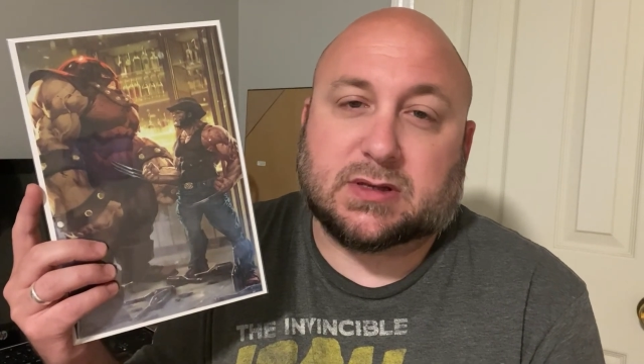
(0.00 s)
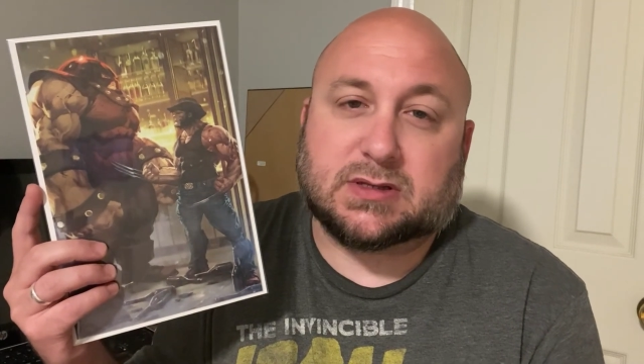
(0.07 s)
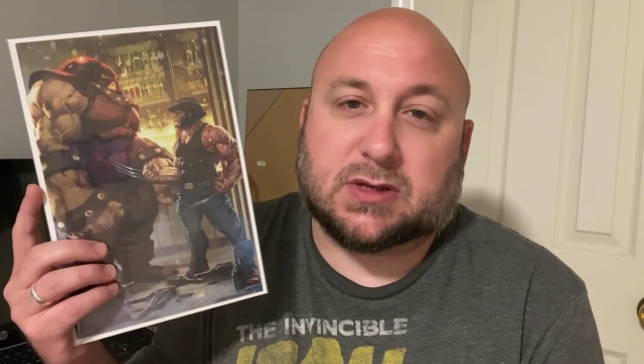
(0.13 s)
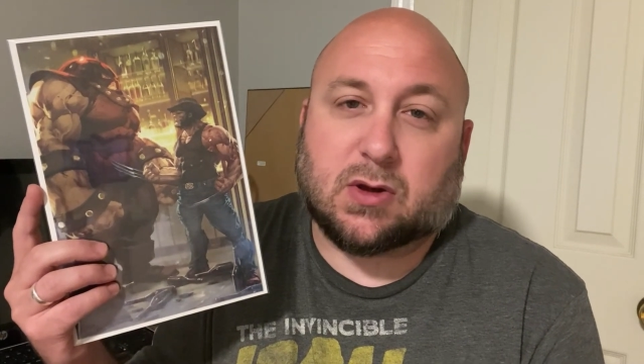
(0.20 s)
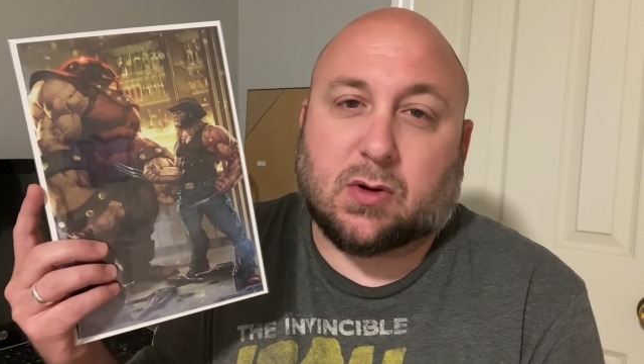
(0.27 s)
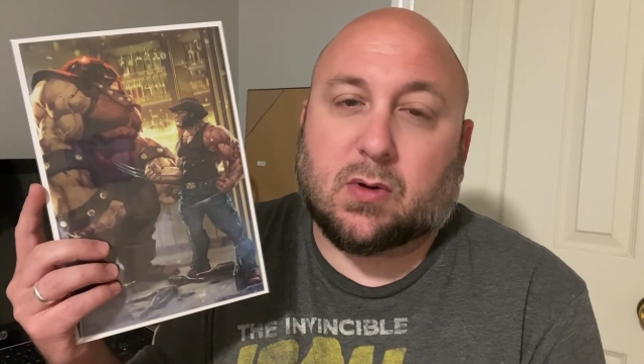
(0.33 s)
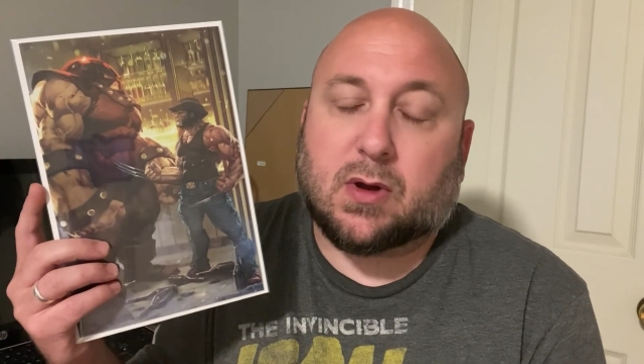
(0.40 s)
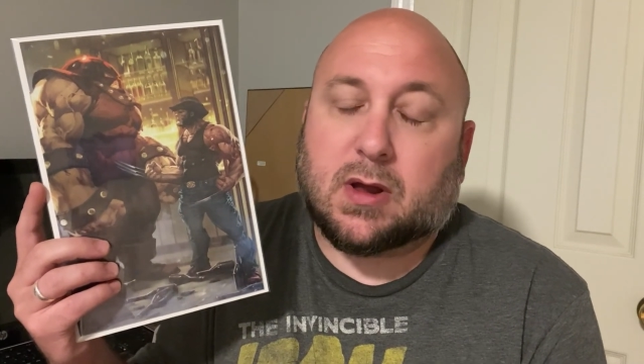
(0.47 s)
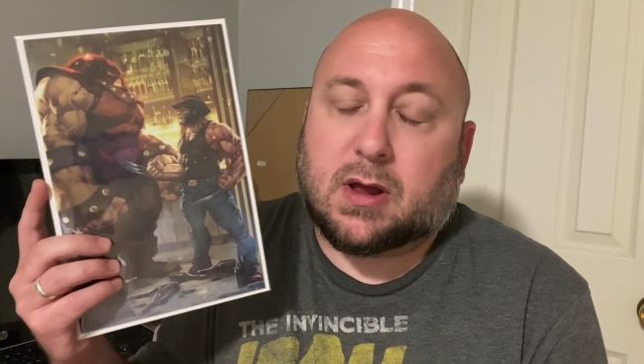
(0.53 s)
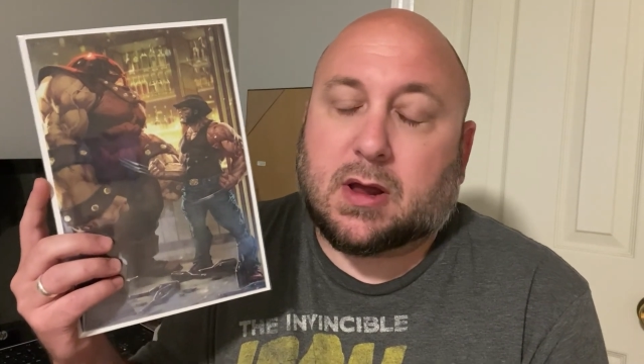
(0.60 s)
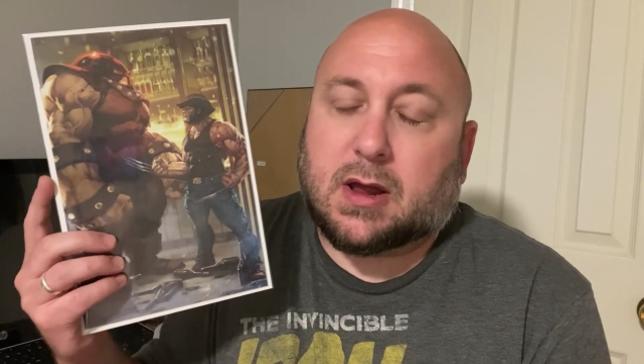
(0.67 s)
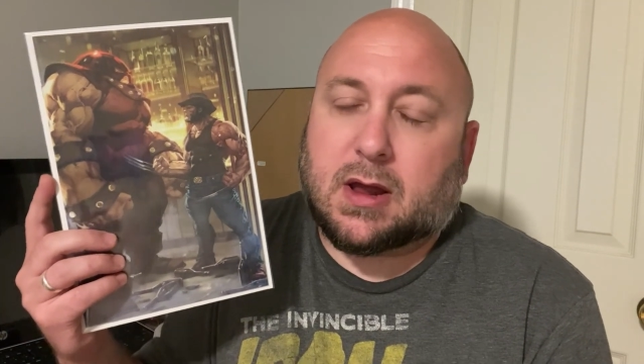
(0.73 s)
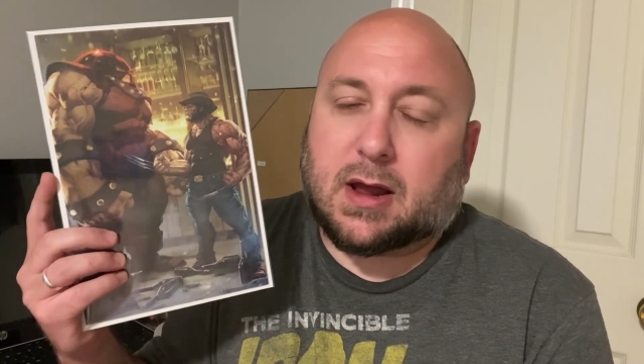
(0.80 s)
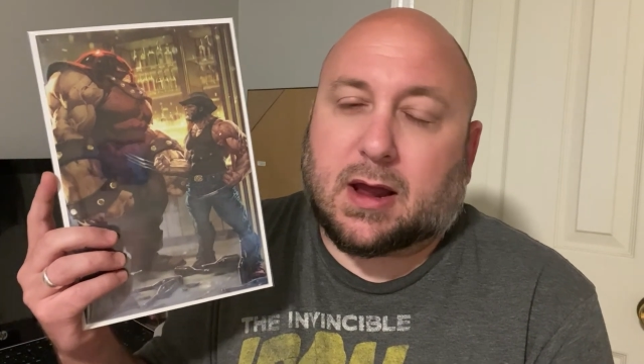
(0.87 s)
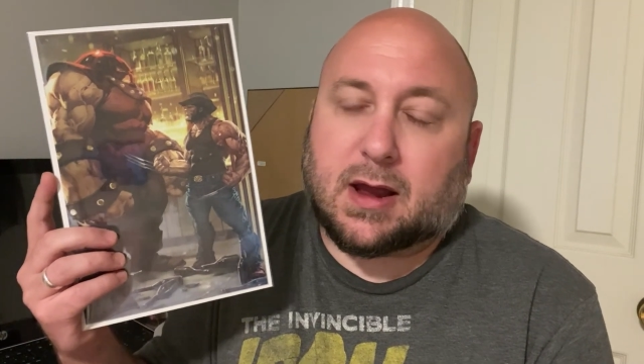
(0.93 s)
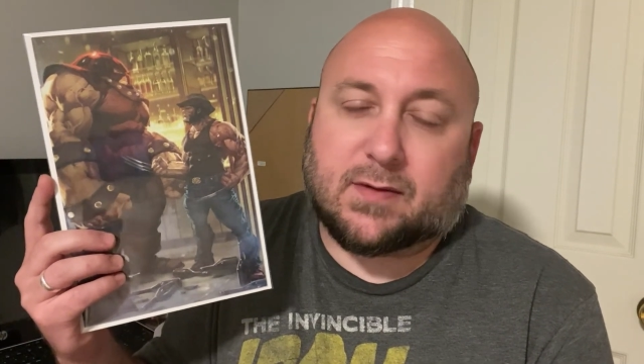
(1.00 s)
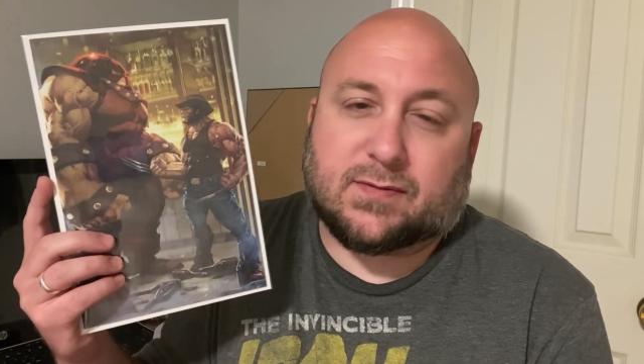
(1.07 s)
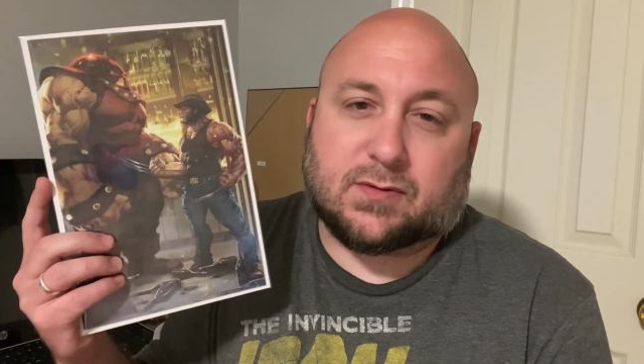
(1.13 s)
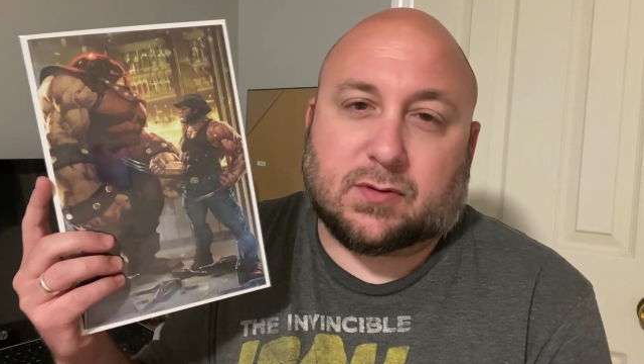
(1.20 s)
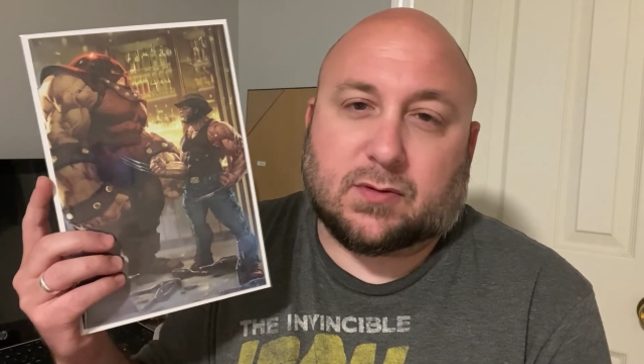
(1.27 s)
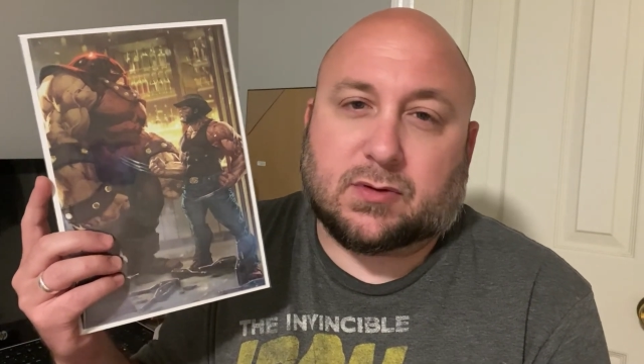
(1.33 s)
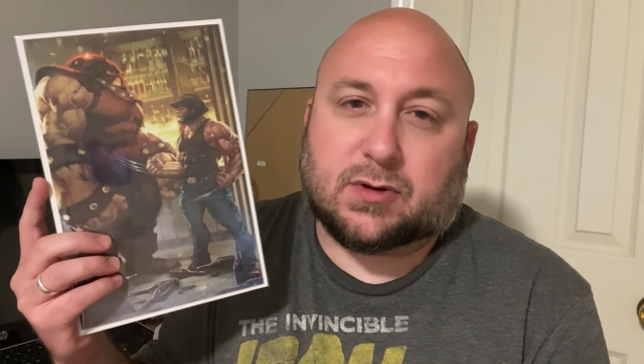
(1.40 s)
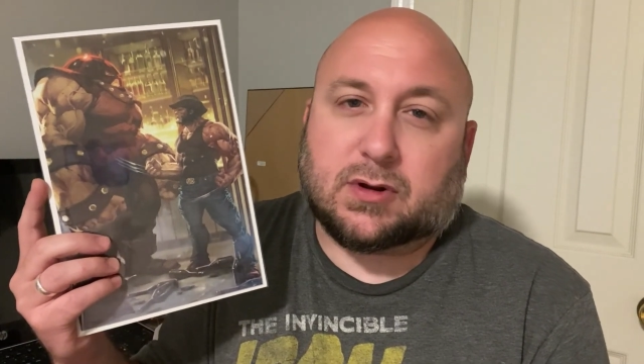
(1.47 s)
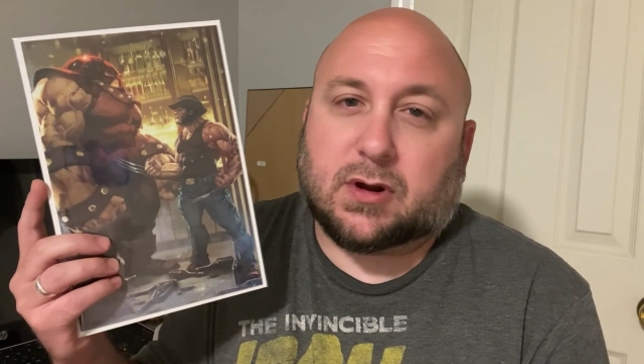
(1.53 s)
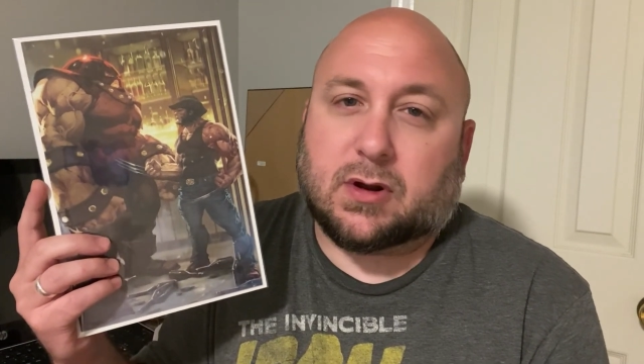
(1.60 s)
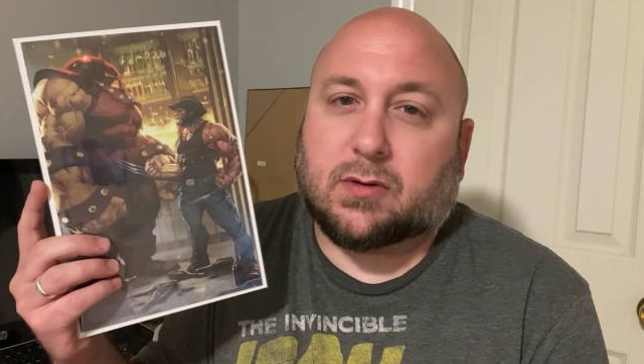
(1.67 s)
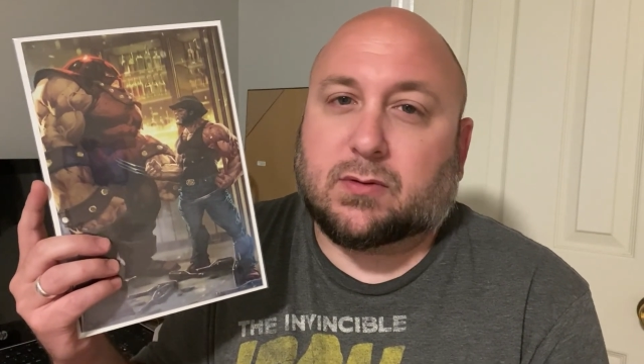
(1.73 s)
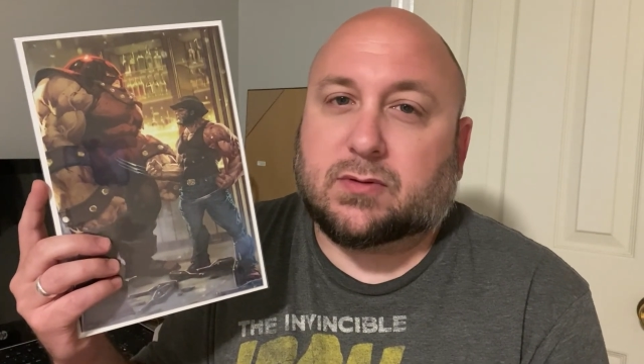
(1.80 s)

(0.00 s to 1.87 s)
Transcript: So after, you know,